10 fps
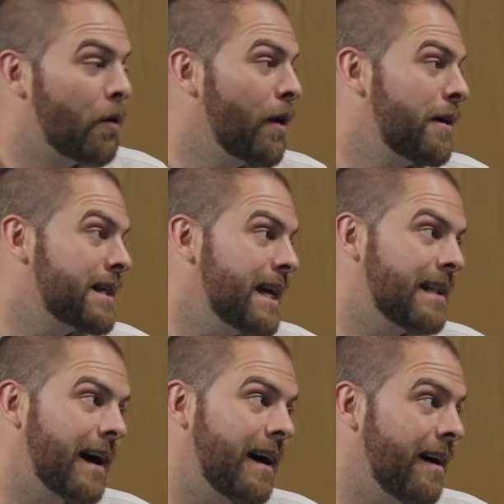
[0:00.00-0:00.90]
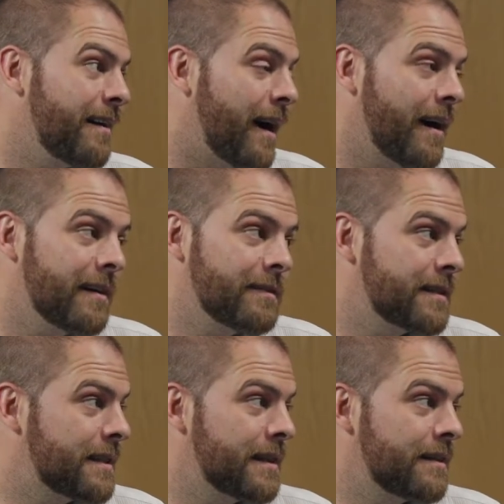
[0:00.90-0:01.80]
although saying that i i
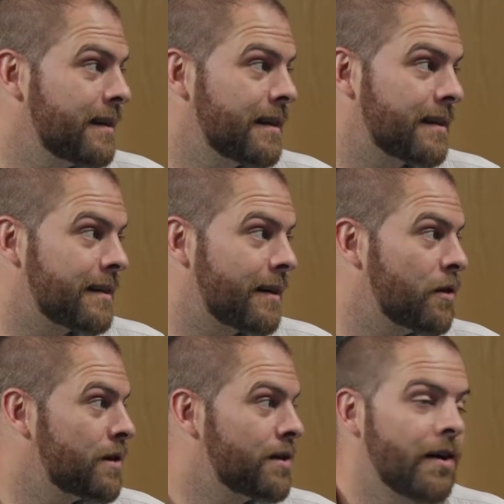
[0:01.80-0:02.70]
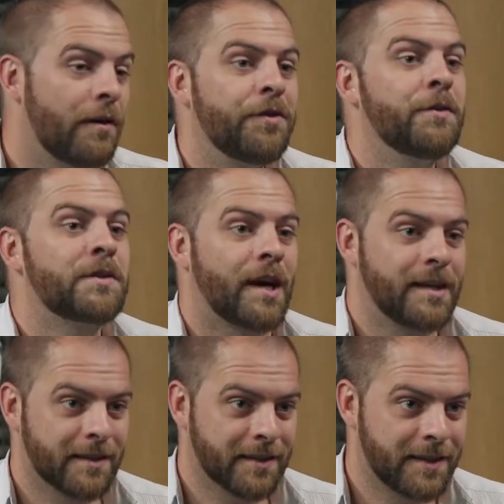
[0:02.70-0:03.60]
still think that there are a few
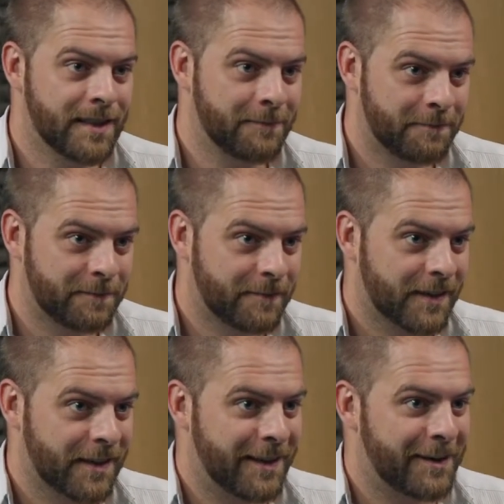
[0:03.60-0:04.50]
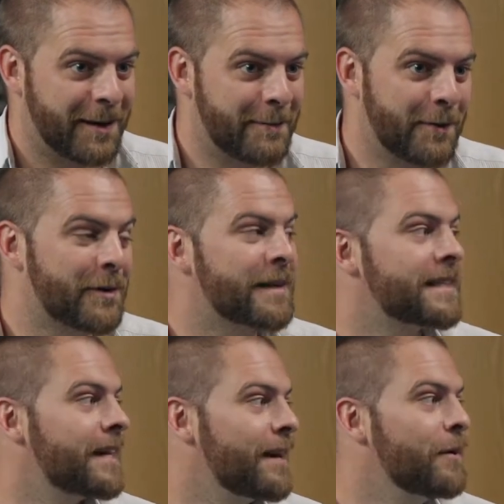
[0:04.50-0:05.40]
titles well, i'm not going to
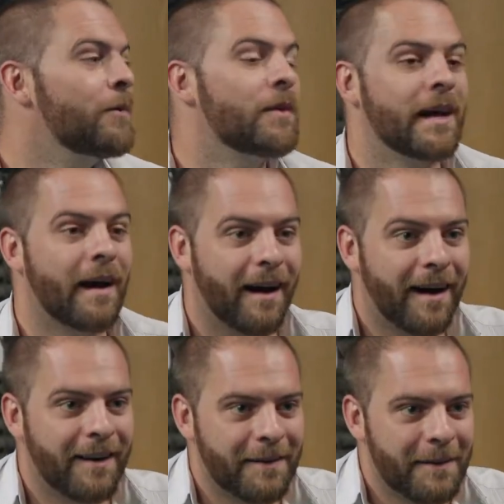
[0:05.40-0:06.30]
say who they are